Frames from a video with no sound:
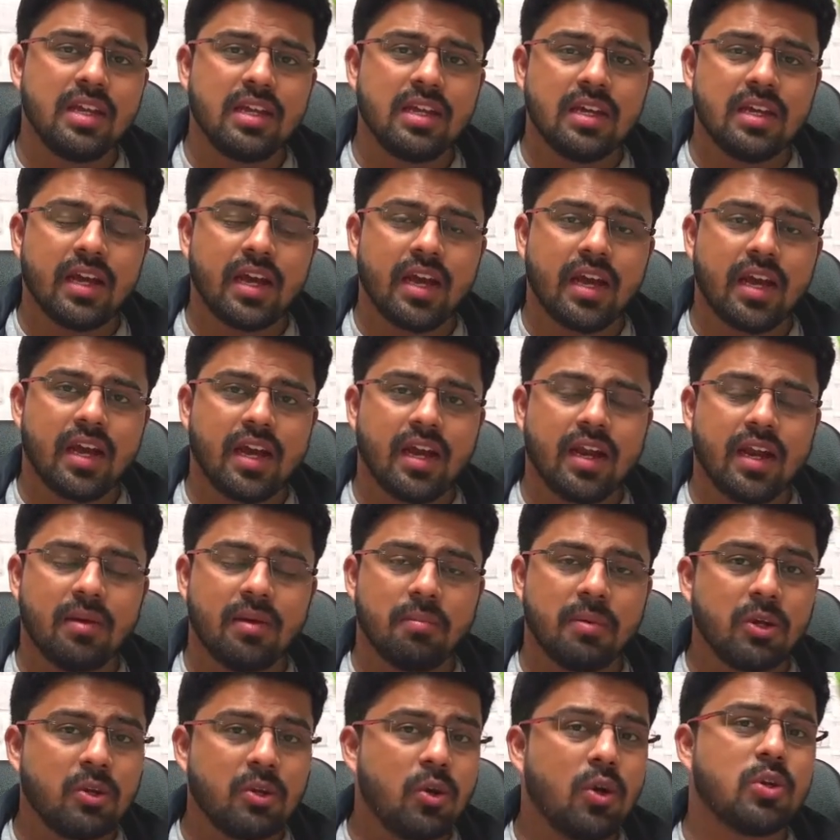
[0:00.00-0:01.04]

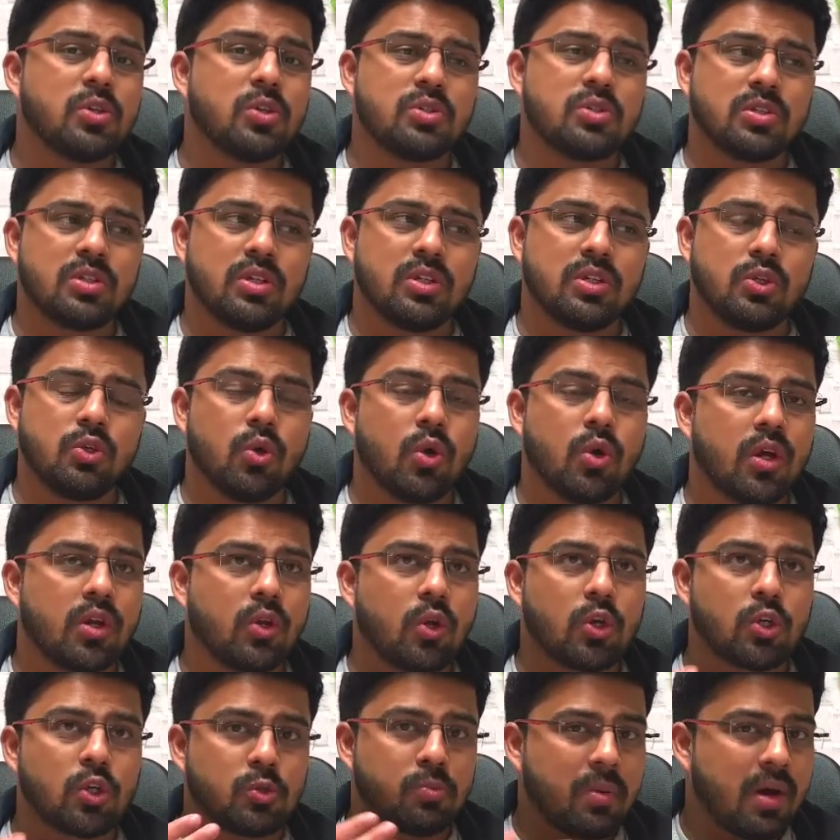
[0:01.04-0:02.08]
because you are
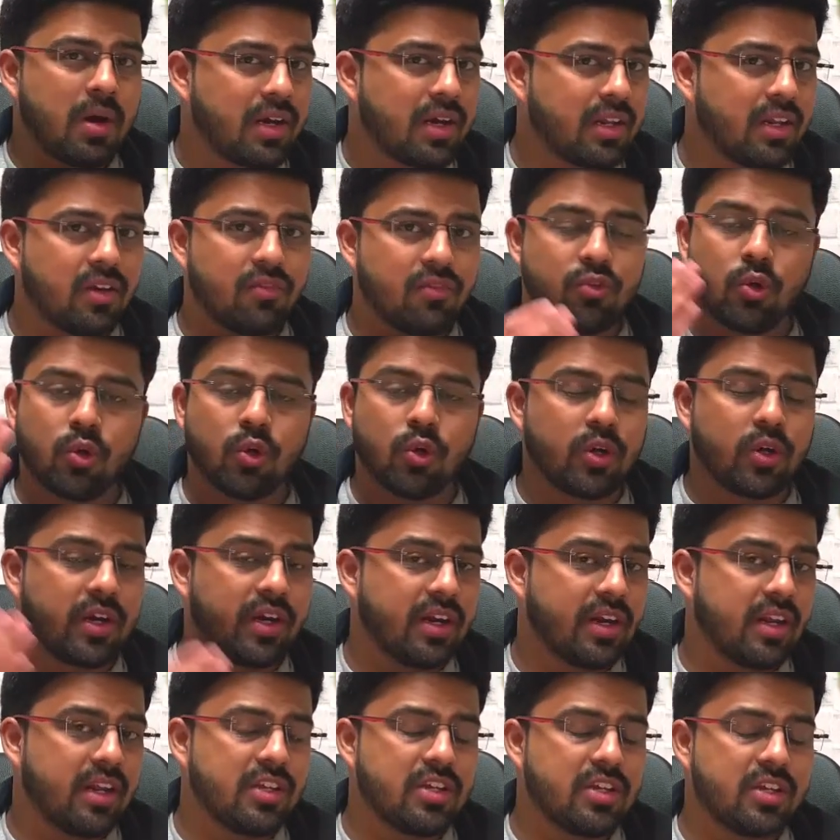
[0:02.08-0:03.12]
not smart enough, you are not
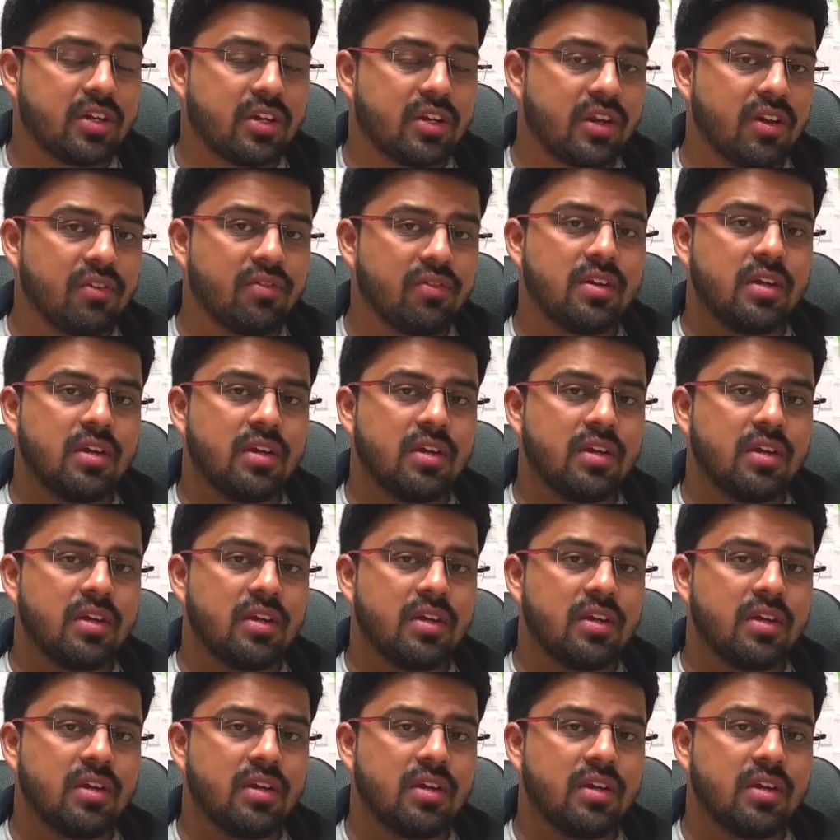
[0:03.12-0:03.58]
intelligent enough,